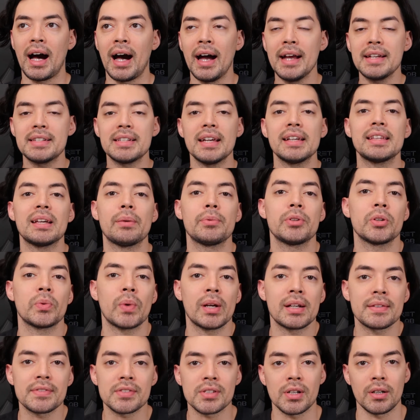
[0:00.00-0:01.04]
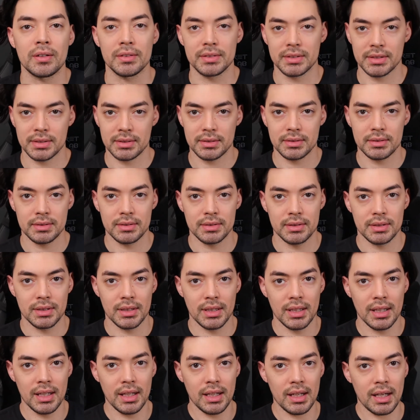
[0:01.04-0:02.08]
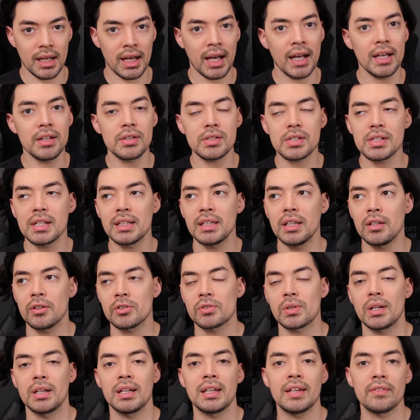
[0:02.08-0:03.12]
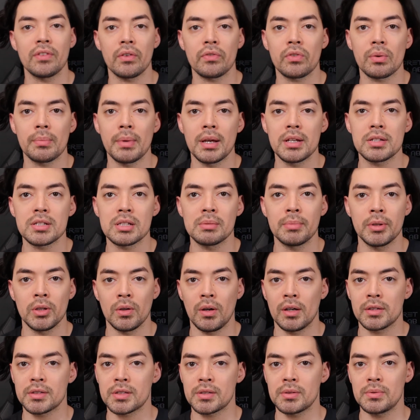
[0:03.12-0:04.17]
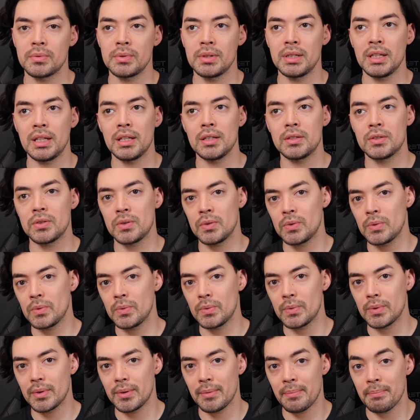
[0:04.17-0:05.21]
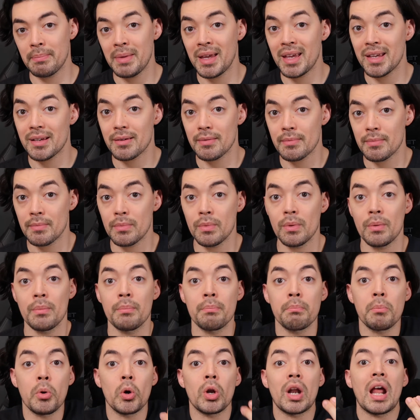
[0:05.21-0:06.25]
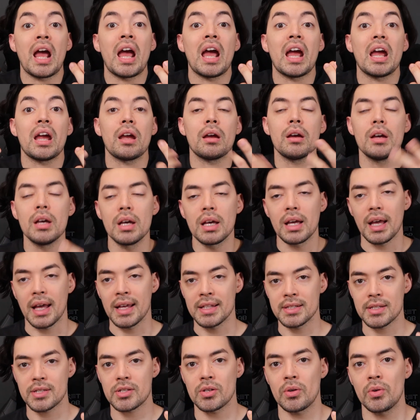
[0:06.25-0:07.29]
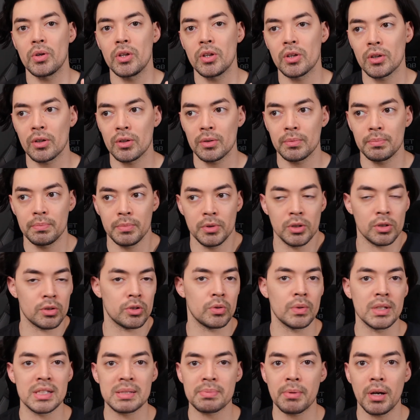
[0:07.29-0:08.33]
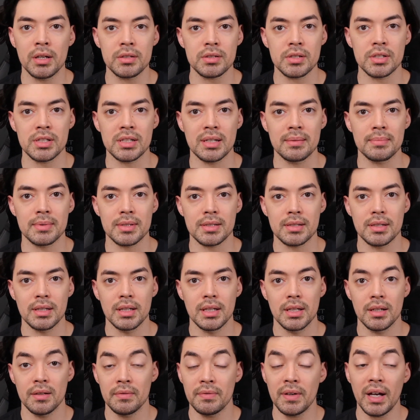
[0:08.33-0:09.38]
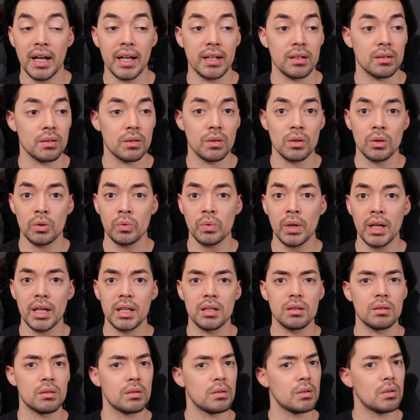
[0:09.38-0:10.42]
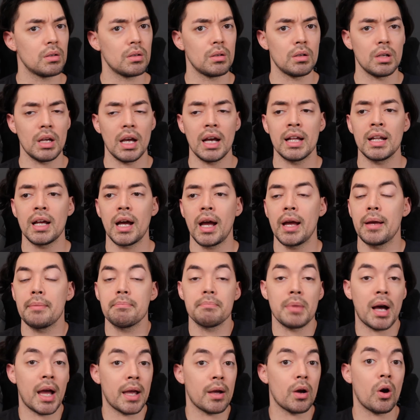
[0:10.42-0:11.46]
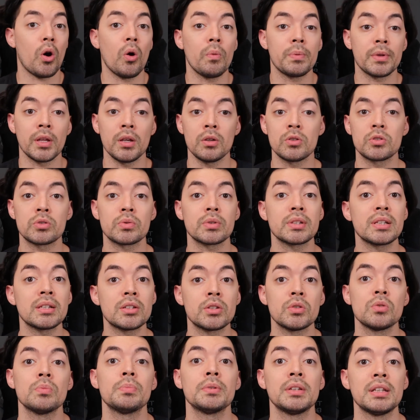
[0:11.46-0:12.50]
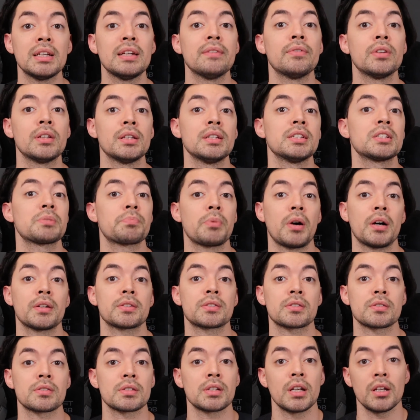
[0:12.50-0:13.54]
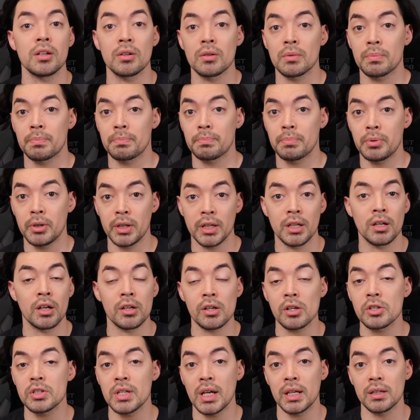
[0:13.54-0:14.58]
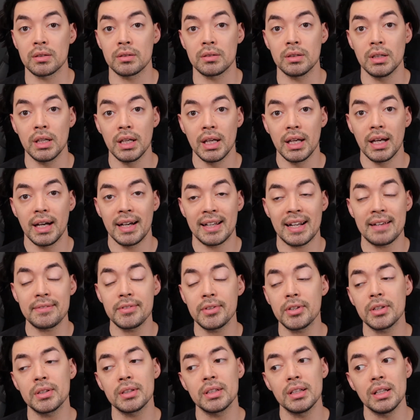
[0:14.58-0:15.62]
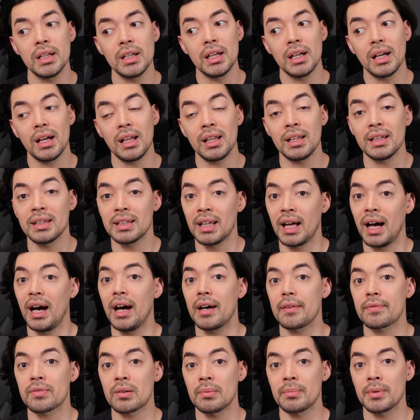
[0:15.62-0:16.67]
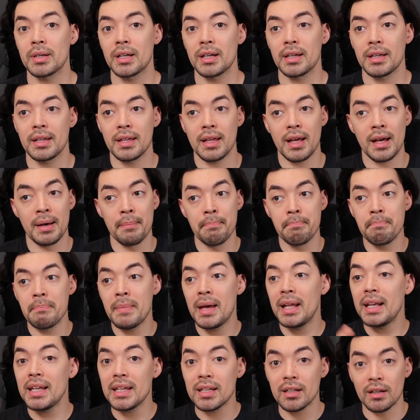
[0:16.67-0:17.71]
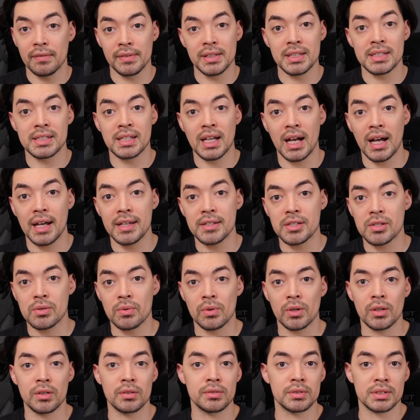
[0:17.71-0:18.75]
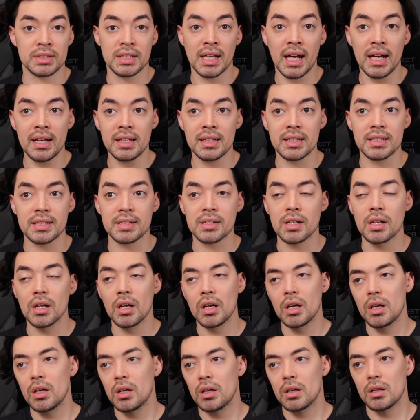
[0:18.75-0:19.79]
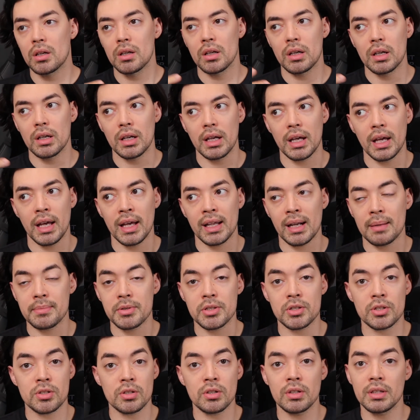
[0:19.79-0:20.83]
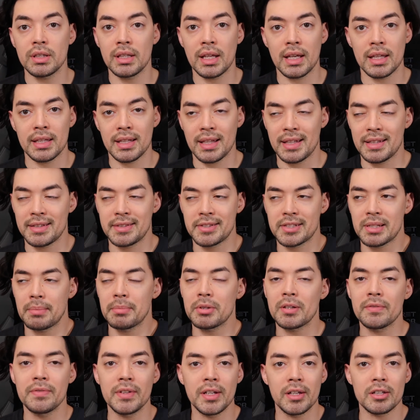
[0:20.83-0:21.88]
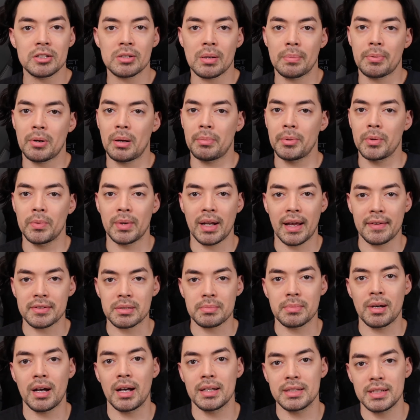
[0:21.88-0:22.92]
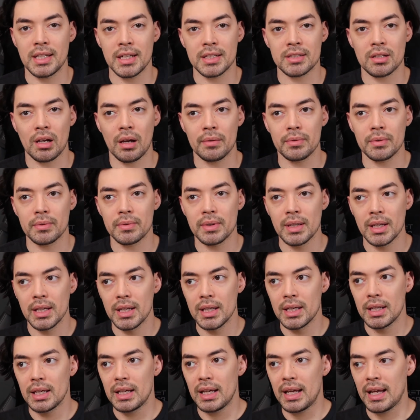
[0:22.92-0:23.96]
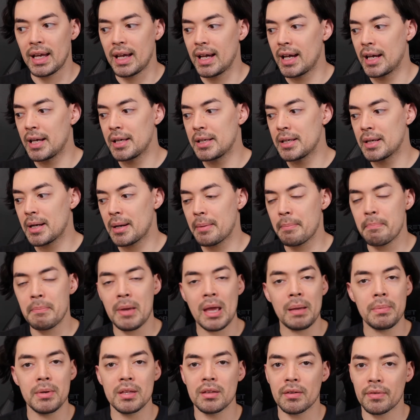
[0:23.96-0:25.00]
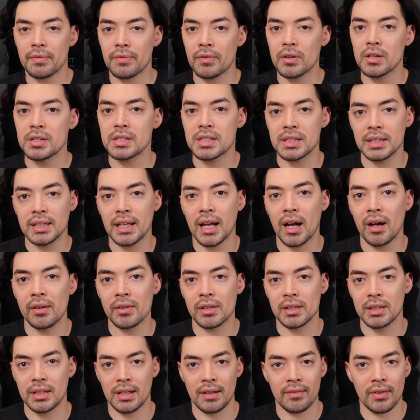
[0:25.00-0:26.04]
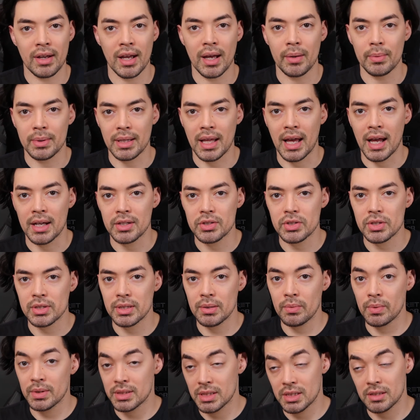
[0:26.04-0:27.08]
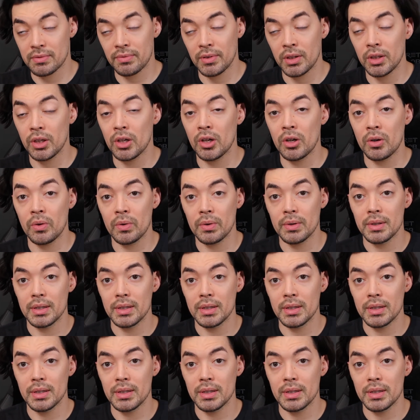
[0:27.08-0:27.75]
take that with a grain of salt. I understand that you're trying to give information, but you also need to make money. And so you're doing sponsorships. Fine, great. And I hope that you truly do believe in these sponsors that you're putting on your channel. And I've learned a lot from many of these guys who are stylists. And I'm sure that some of their videos I probably would have some hot takes off of. And maybe the first encounter that I ever had with Ashley was this video,